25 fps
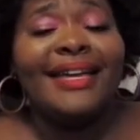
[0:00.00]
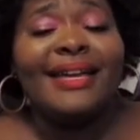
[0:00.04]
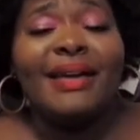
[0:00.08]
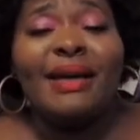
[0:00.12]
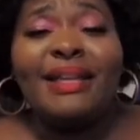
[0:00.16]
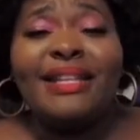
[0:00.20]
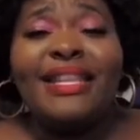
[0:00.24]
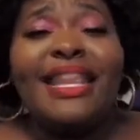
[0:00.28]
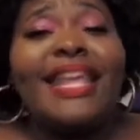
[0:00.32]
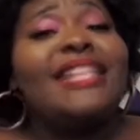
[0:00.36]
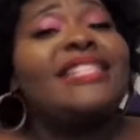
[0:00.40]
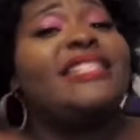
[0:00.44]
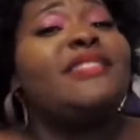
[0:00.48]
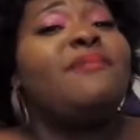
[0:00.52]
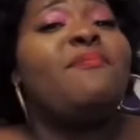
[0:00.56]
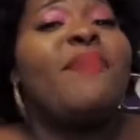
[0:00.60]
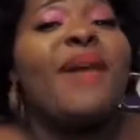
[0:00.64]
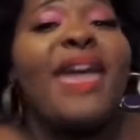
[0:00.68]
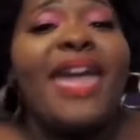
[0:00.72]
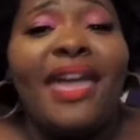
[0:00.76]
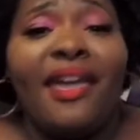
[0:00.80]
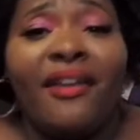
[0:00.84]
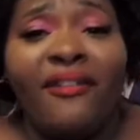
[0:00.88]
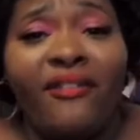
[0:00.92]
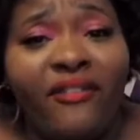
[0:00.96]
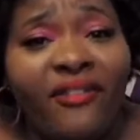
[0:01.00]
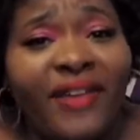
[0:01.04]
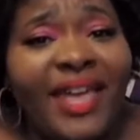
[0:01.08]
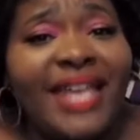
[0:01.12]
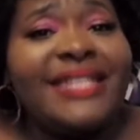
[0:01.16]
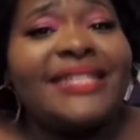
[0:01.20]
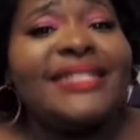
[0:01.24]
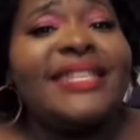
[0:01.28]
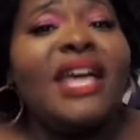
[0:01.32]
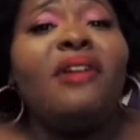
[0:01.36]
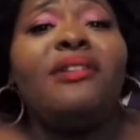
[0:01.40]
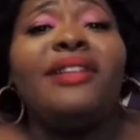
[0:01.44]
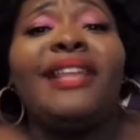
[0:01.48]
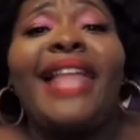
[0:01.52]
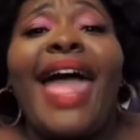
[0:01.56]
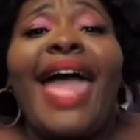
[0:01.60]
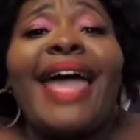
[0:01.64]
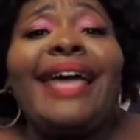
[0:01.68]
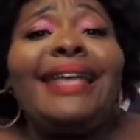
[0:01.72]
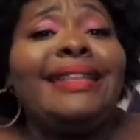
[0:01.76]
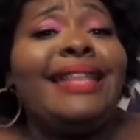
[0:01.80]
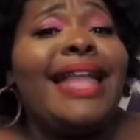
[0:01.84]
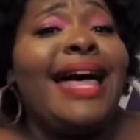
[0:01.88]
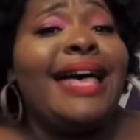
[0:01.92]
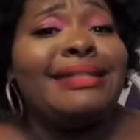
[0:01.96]
This beef is so
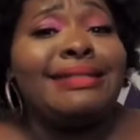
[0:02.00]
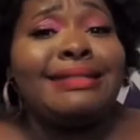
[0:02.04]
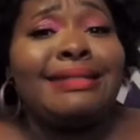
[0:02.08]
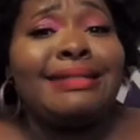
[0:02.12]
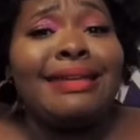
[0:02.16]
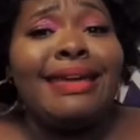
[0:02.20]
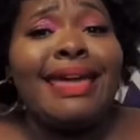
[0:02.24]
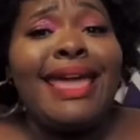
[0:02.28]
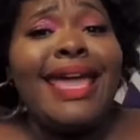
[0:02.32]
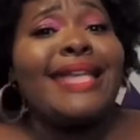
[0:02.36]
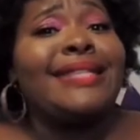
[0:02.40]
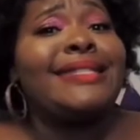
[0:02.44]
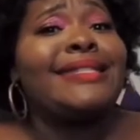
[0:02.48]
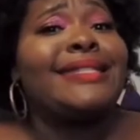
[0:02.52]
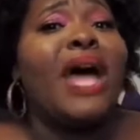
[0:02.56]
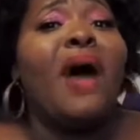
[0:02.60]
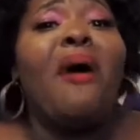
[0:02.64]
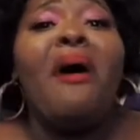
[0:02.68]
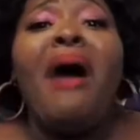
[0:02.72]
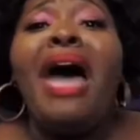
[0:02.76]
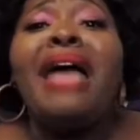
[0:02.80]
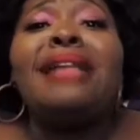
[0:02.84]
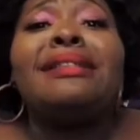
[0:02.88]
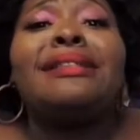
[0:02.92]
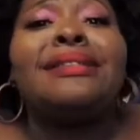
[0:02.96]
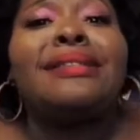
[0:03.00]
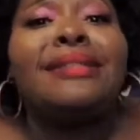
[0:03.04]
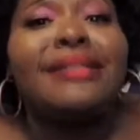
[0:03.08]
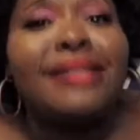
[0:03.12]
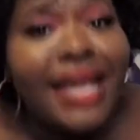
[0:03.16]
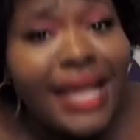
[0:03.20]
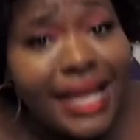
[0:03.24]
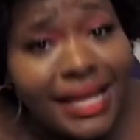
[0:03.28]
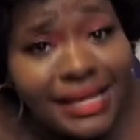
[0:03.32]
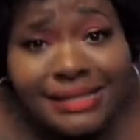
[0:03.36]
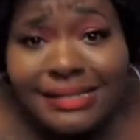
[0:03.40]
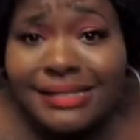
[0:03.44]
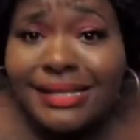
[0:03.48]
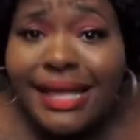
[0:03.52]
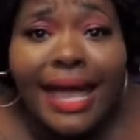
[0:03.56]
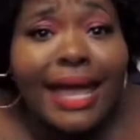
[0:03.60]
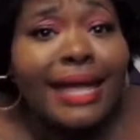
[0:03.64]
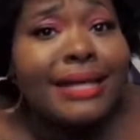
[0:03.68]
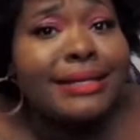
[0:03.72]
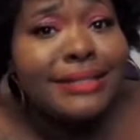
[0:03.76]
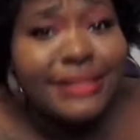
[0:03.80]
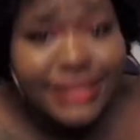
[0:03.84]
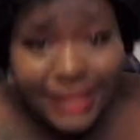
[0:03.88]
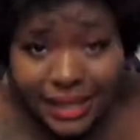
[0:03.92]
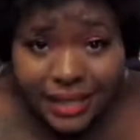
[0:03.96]
lackluster. It's so
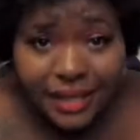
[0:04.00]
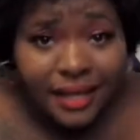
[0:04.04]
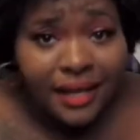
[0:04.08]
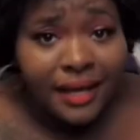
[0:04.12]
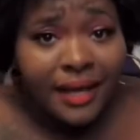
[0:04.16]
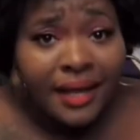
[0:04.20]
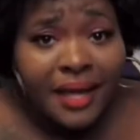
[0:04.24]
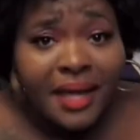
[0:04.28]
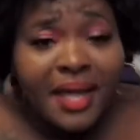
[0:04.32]
unseasoned.